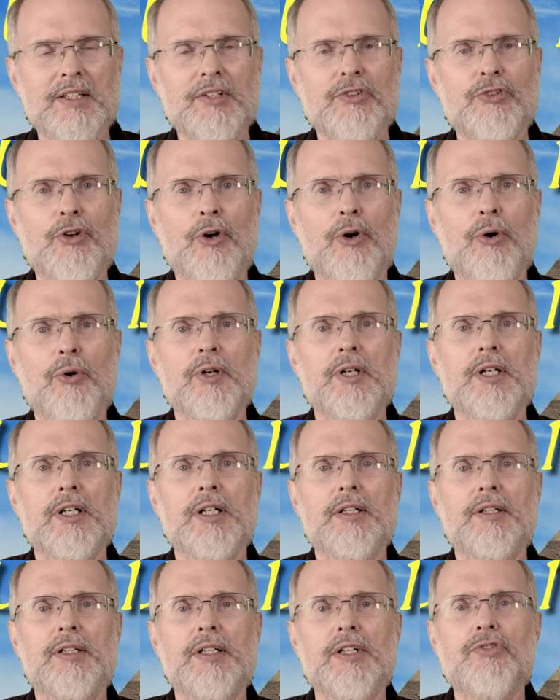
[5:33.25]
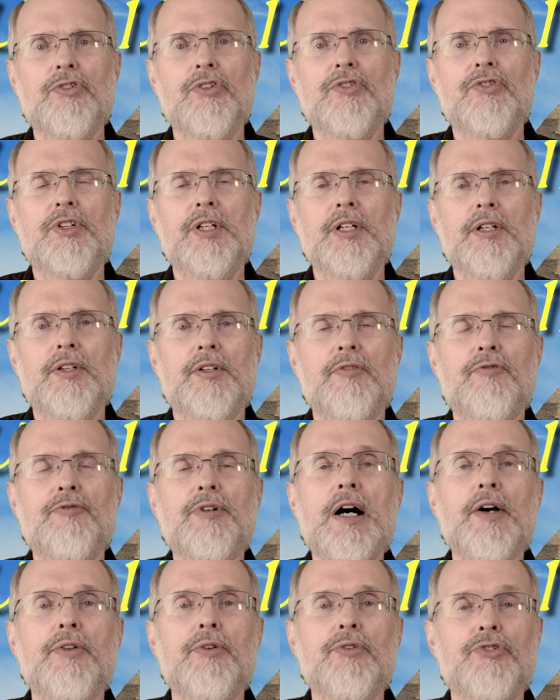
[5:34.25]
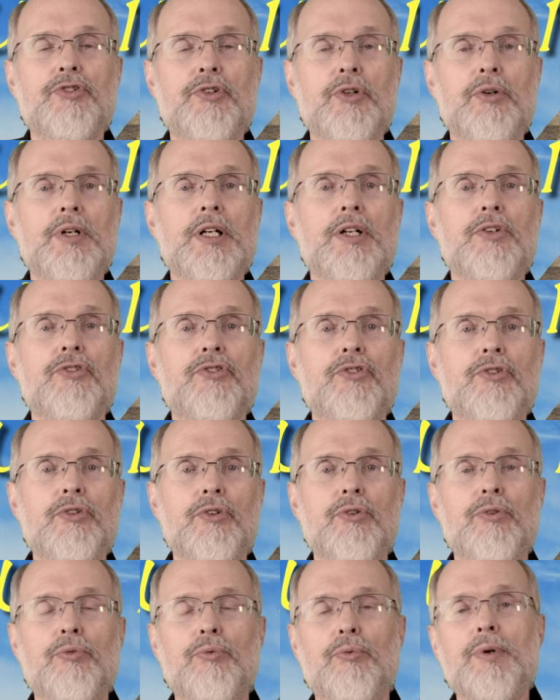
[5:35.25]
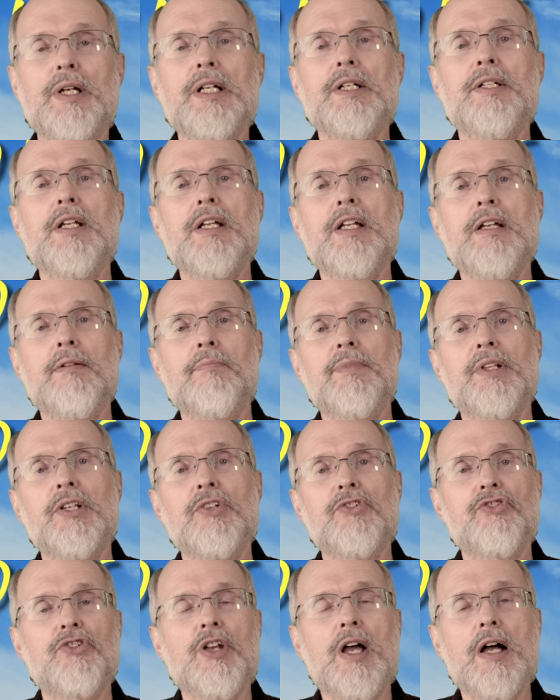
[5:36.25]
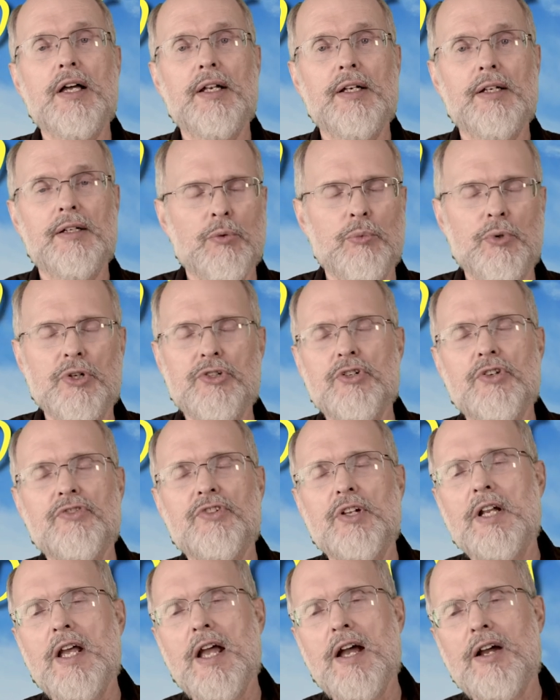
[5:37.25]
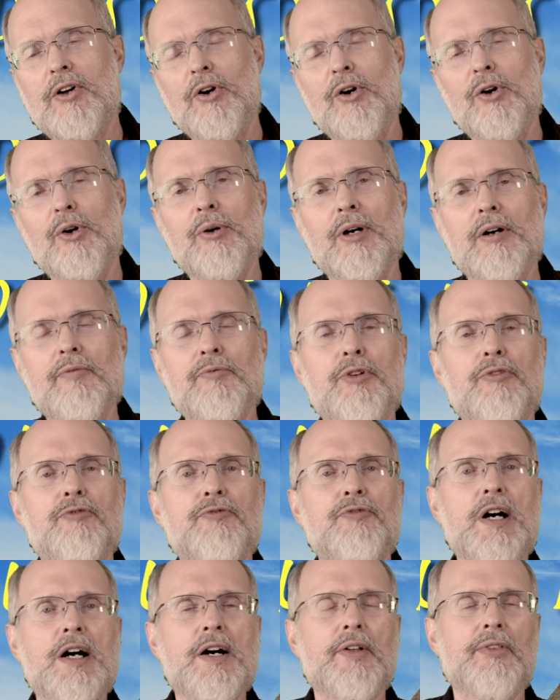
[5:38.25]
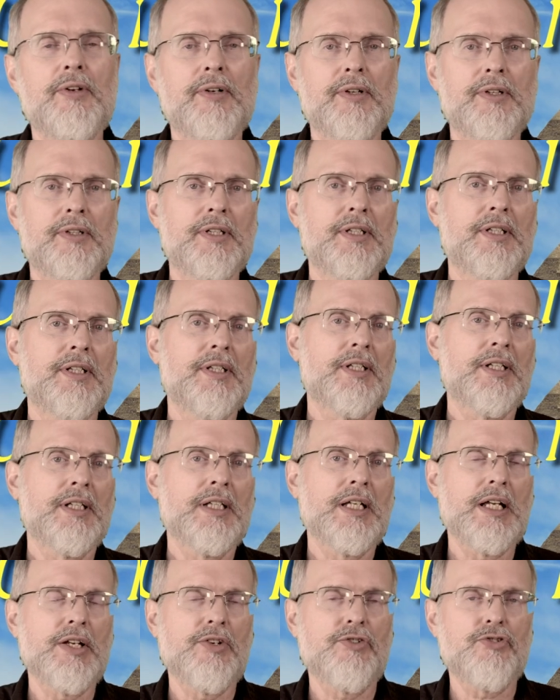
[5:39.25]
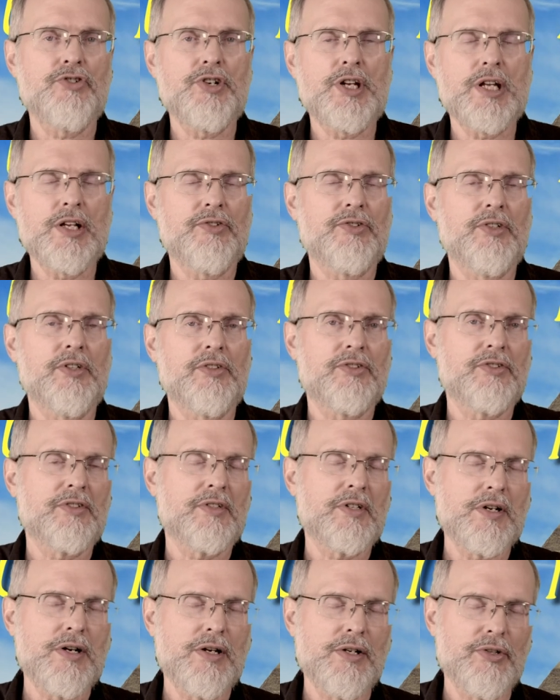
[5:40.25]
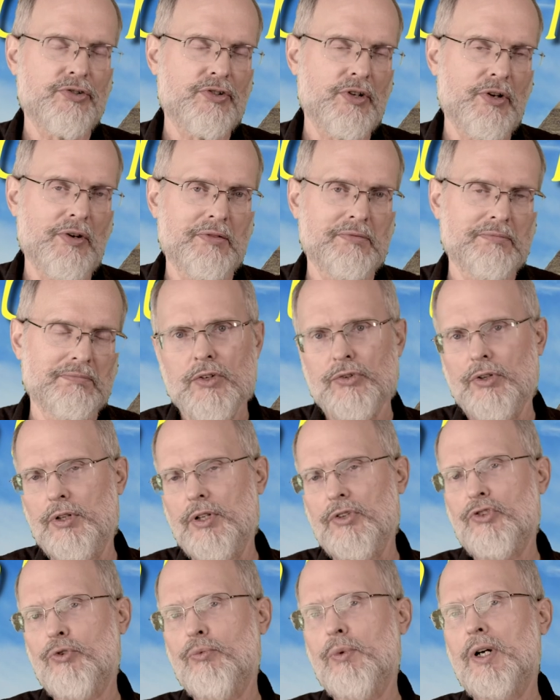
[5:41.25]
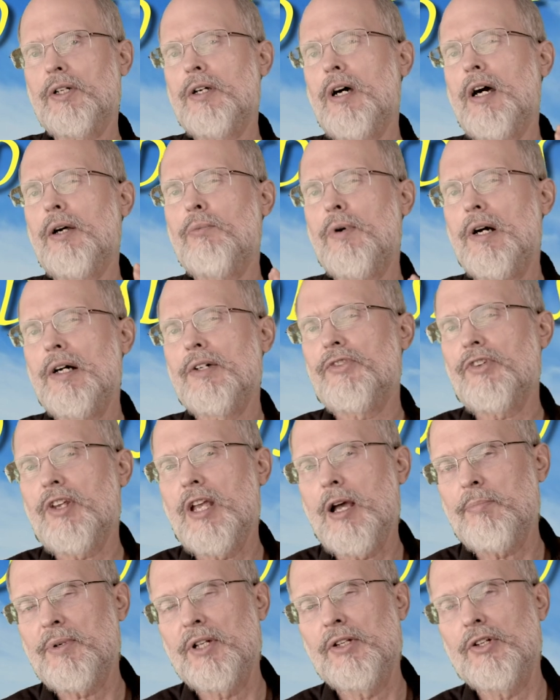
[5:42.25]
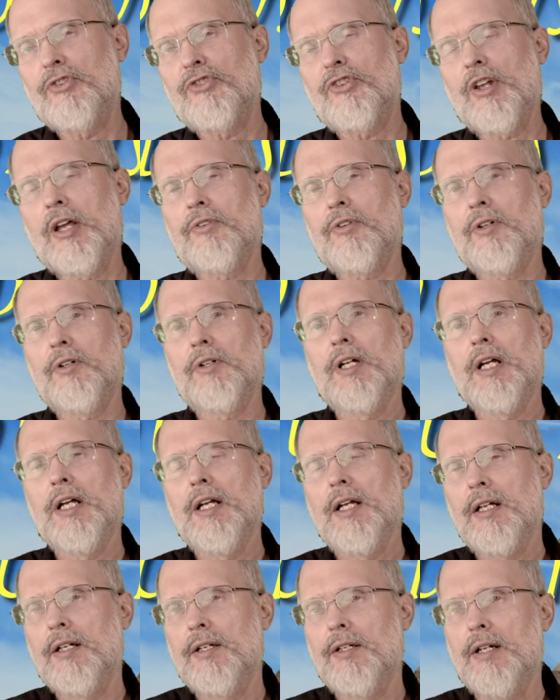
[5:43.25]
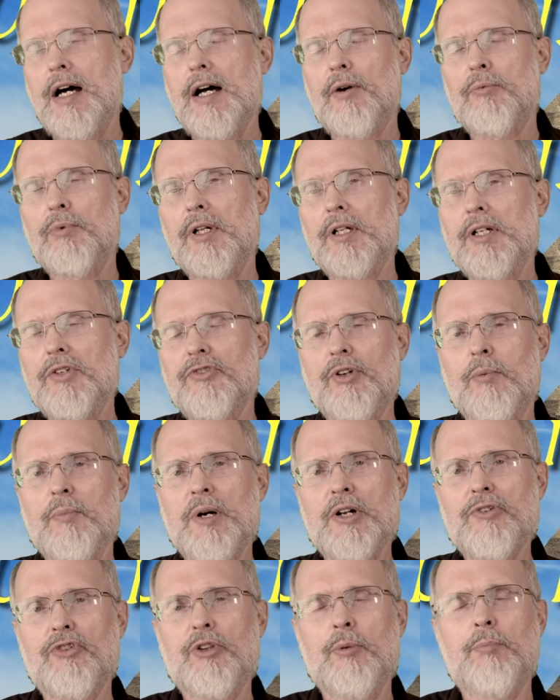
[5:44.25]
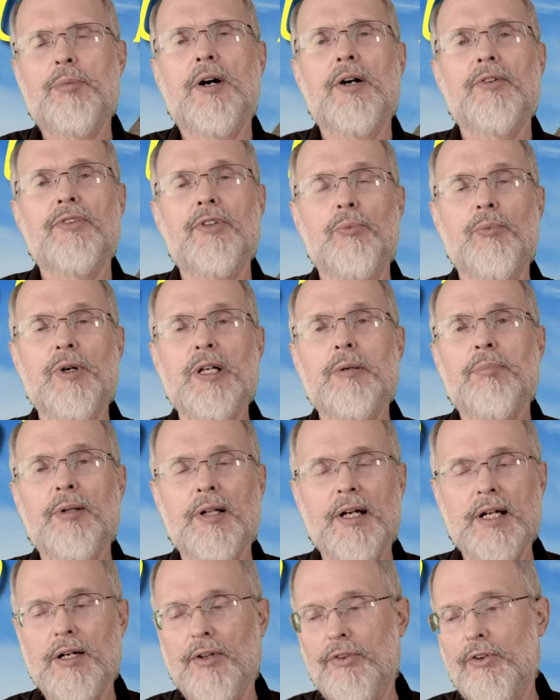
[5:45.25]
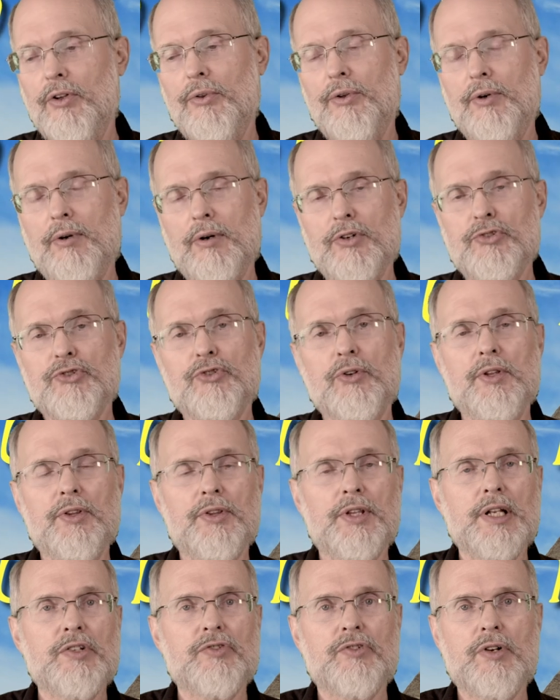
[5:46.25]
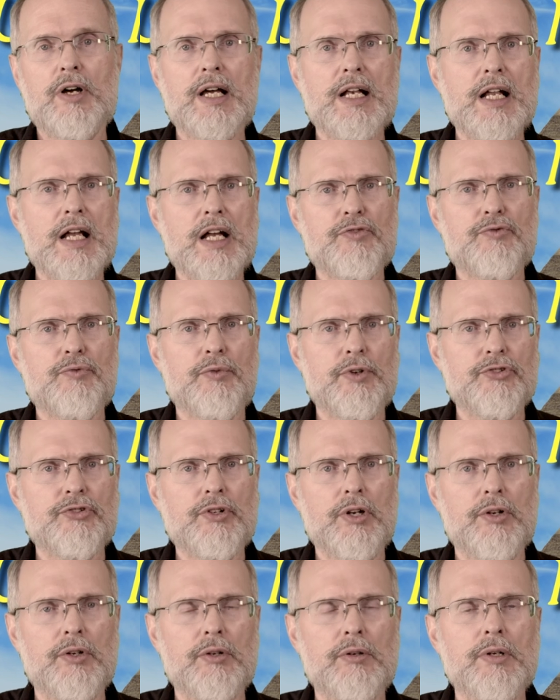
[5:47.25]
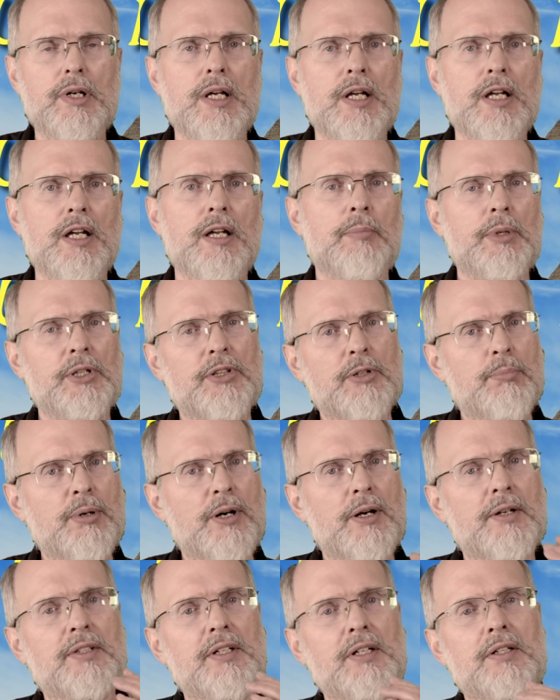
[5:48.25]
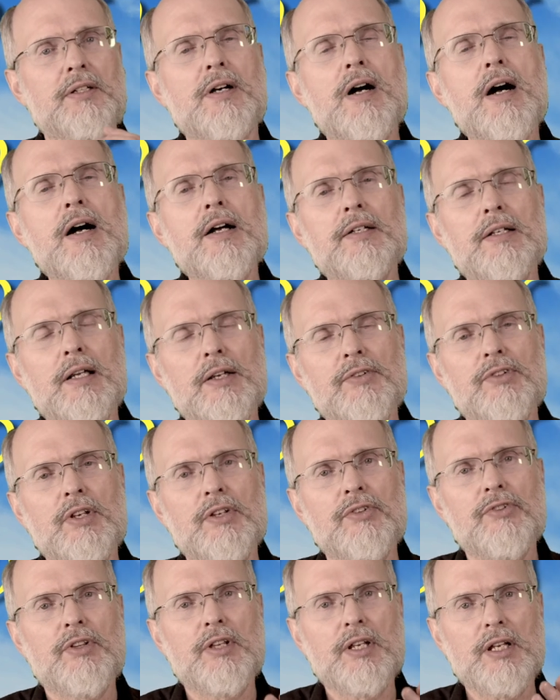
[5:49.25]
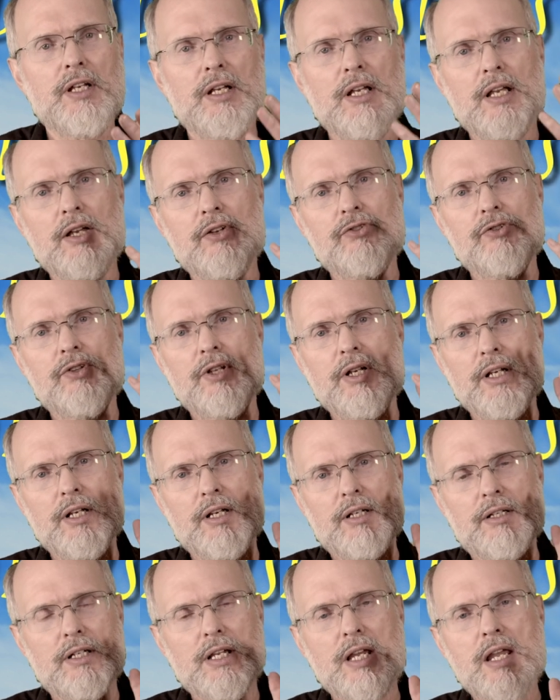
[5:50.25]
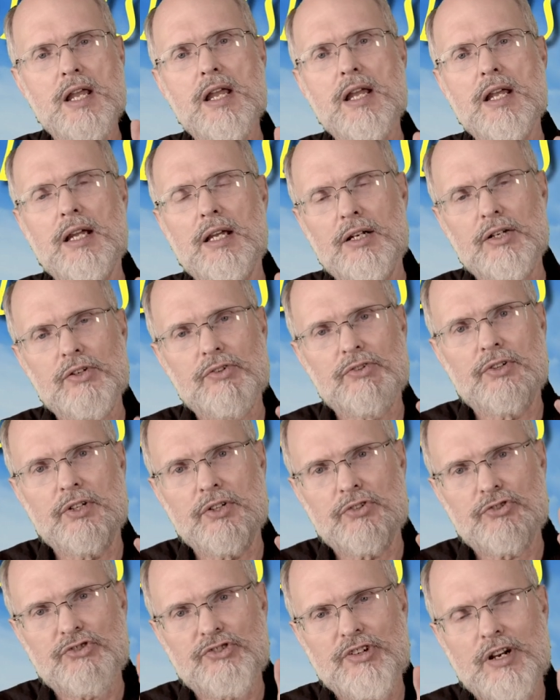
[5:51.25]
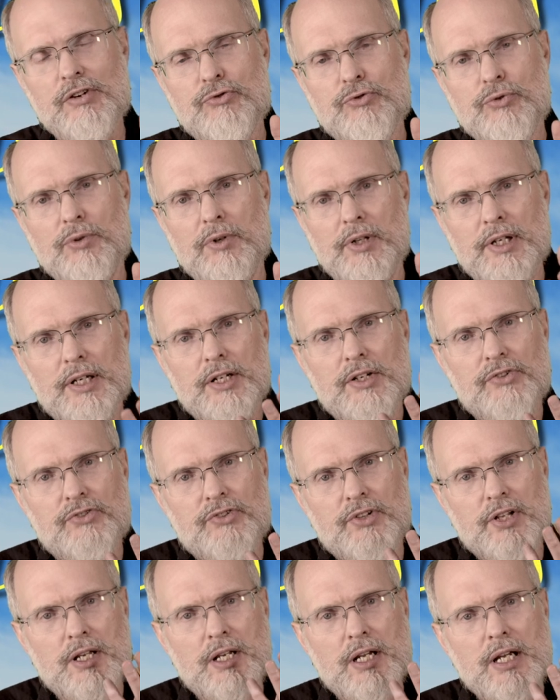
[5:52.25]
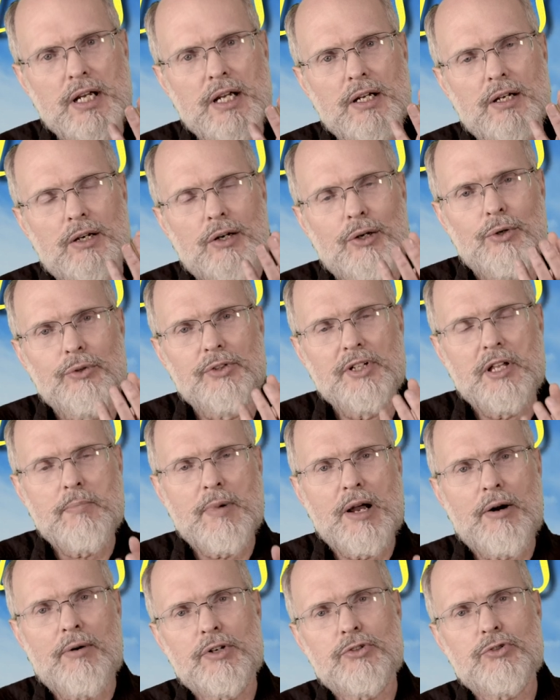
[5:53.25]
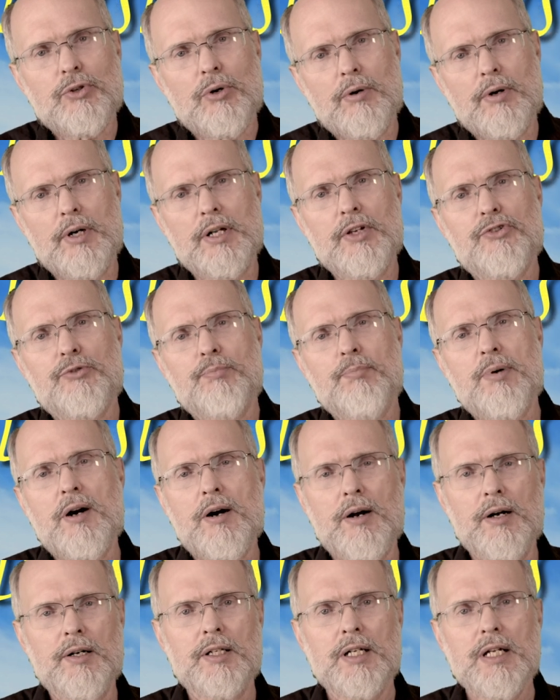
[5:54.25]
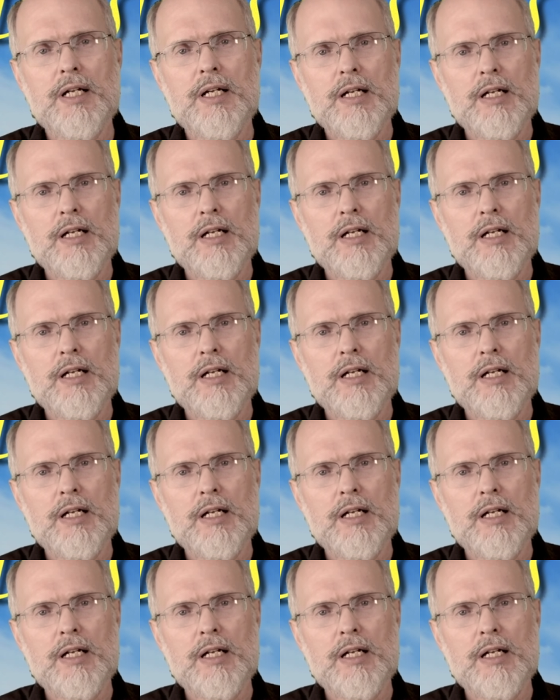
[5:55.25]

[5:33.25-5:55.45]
So this is the father's duty, is to redeem the son, which is an echo of the Father in Jesus also. So this is what God wants kept in the center, not really so much the part that we play, although there are certain things God has for us to do, but the part that God does is the key, it is the central, it is the only meritorious part.